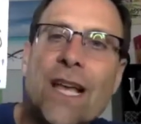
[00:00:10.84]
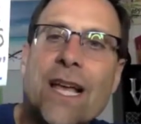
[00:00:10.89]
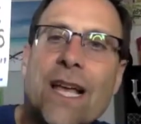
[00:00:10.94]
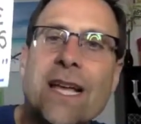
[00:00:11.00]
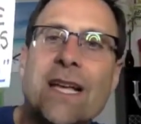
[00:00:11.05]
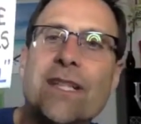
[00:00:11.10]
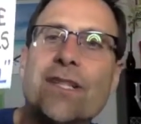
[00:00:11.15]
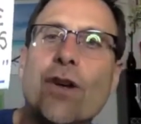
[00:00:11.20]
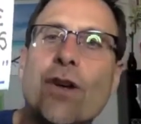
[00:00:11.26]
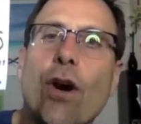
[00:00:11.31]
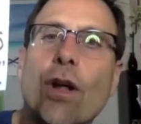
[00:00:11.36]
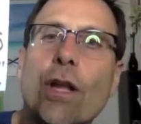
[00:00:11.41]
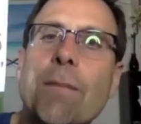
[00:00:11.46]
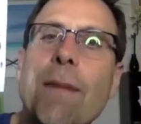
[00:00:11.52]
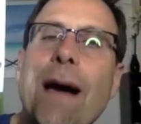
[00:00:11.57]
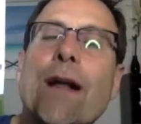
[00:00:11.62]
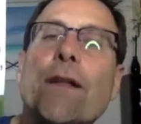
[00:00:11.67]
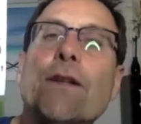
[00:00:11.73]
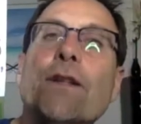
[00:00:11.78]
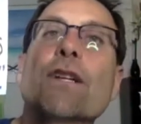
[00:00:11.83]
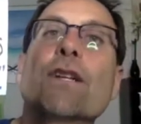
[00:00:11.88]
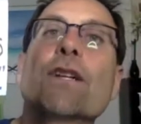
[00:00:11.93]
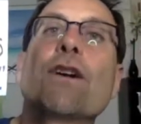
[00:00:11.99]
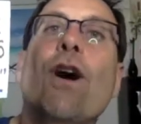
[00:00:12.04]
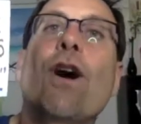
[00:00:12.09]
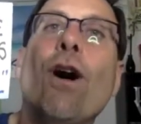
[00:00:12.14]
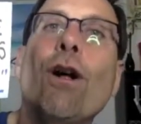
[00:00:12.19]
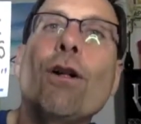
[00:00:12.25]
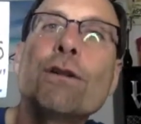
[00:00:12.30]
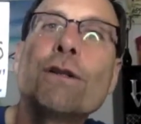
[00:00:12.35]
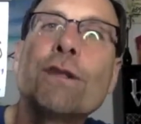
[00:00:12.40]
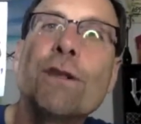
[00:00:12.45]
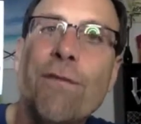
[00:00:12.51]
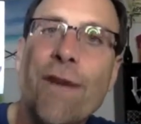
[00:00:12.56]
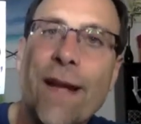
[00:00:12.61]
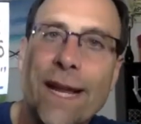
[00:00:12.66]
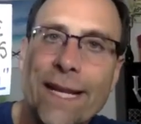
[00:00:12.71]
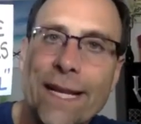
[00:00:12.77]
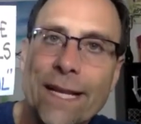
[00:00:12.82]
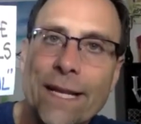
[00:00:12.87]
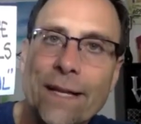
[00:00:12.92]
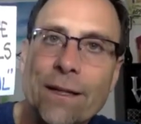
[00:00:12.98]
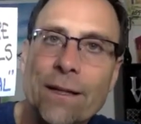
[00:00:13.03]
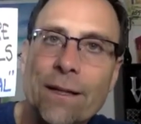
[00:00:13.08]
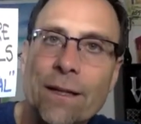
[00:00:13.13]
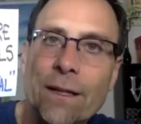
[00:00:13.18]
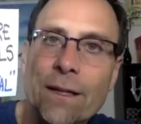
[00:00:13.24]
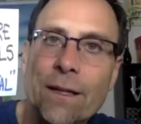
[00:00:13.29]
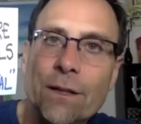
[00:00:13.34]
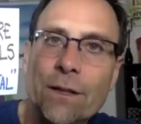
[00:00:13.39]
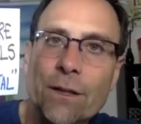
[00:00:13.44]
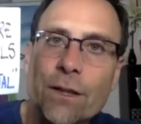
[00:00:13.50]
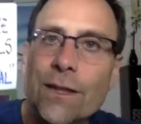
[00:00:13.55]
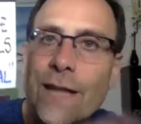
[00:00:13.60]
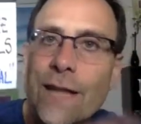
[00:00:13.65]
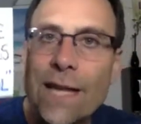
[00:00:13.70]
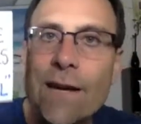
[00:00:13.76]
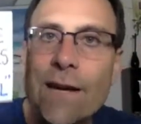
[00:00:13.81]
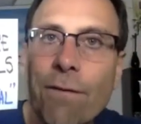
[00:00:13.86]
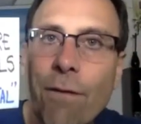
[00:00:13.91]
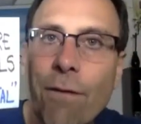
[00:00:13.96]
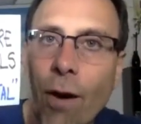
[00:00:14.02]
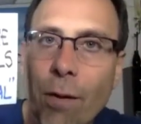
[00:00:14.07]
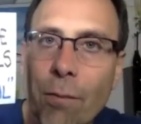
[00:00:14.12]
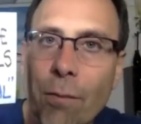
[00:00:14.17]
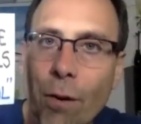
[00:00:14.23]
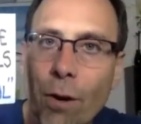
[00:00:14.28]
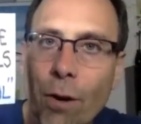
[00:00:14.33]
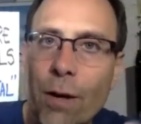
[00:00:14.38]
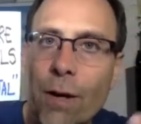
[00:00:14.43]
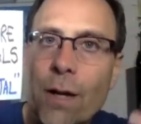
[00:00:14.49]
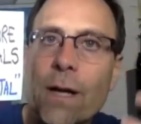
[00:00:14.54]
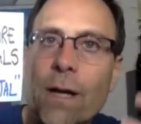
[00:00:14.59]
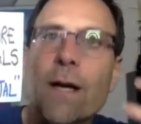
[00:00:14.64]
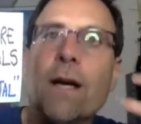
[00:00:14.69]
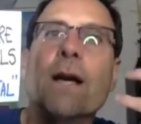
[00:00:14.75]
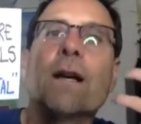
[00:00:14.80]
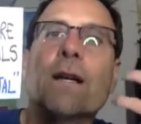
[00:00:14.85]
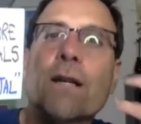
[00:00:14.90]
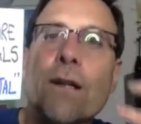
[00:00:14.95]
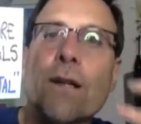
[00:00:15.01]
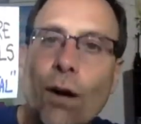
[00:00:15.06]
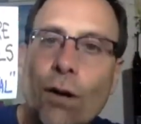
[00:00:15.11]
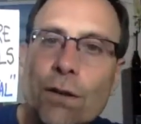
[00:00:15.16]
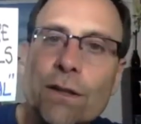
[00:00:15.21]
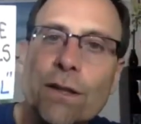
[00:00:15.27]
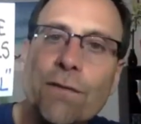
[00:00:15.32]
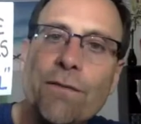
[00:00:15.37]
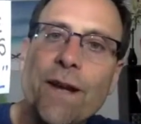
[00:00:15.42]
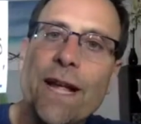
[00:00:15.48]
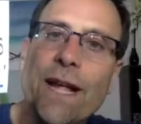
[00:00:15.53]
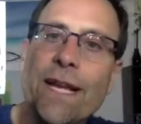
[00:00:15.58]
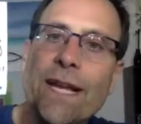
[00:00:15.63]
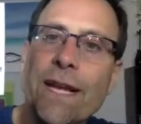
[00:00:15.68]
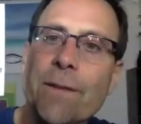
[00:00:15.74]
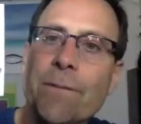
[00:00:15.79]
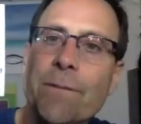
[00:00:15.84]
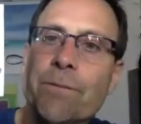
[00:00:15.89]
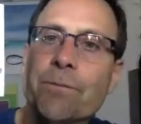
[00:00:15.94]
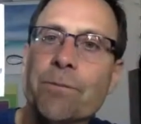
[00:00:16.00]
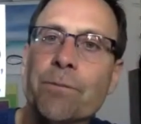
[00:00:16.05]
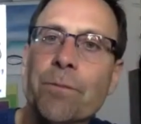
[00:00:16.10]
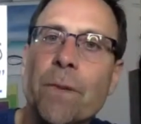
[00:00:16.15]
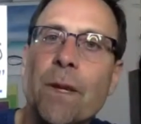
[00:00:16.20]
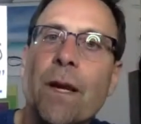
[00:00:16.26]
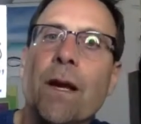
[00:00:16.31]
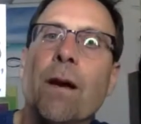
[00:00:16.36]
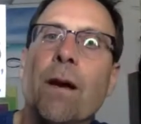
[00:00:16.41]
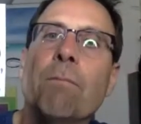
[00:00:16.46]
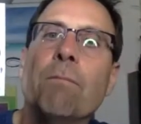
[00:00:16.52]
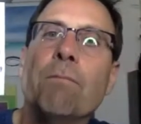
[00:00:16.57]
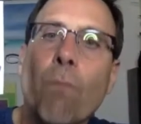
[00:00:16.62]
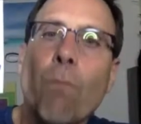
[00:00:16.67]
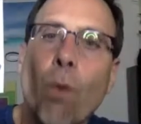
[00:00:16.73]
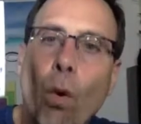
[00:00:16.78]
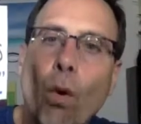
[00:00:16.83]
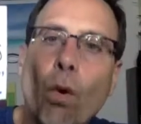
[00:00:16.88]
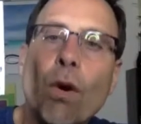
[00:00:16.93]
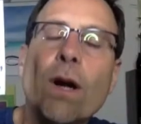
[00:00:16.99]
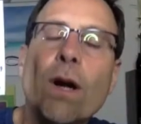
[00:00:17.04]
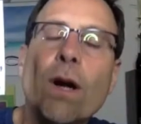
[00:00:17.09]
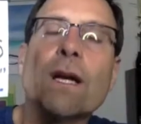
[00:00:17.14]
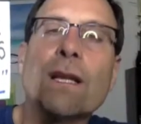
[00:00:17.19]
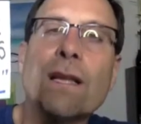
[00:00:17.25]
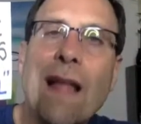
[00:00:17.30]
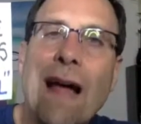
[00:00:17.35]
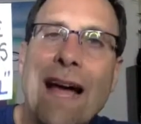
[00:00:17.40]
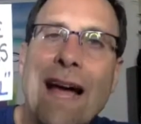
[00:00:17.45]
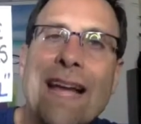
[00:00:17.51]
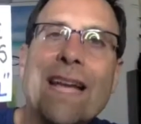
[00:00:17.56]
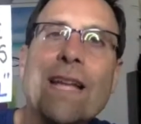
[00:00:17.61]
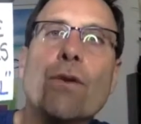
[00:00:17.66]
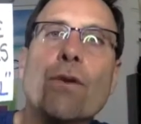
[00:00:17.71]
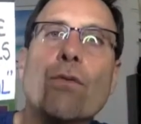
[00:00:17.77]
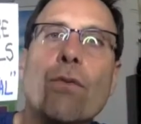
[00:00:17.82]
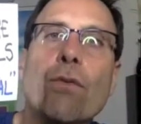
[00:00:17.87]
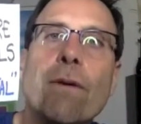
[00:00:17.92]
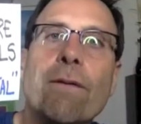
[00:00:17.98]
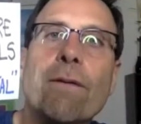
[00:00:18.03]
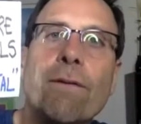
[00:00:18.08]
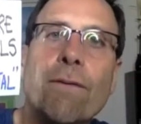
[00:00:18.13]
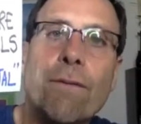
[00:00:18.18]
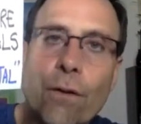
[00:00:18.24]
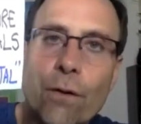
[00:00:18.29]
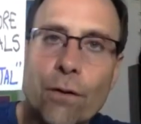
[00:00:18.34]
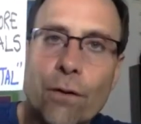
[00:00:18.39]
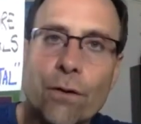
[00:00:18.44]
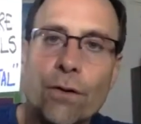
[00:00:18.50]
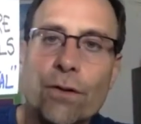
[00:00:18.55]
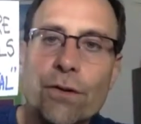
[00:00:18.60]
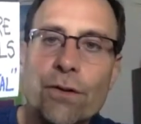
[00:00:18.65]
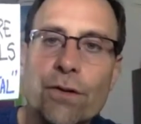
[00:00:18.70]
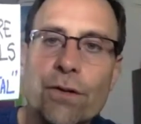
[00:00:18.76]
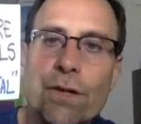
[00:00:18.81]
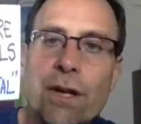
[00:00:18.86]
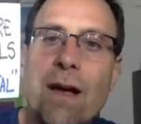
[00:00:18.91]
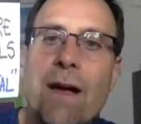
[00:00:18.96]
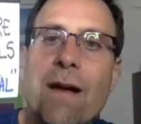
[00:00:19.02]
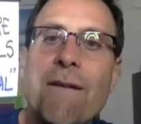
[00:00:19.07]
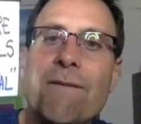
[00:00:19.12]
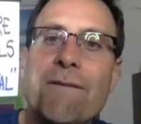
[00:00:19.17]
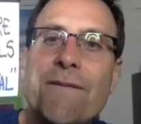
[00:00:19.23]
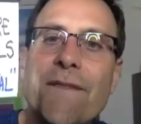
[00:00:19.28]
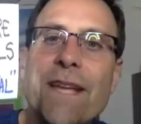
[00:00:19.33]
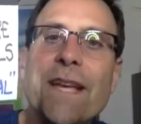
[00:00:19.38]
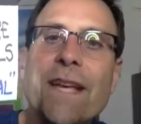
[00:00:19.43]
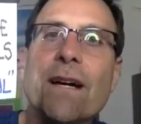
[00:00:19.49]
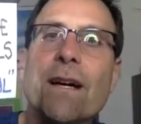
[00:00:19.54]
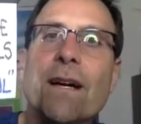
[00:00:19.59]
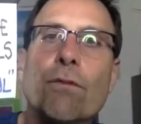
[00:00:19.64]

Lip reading: is all about cultivating, just like a farmer, cultivating more client referrals via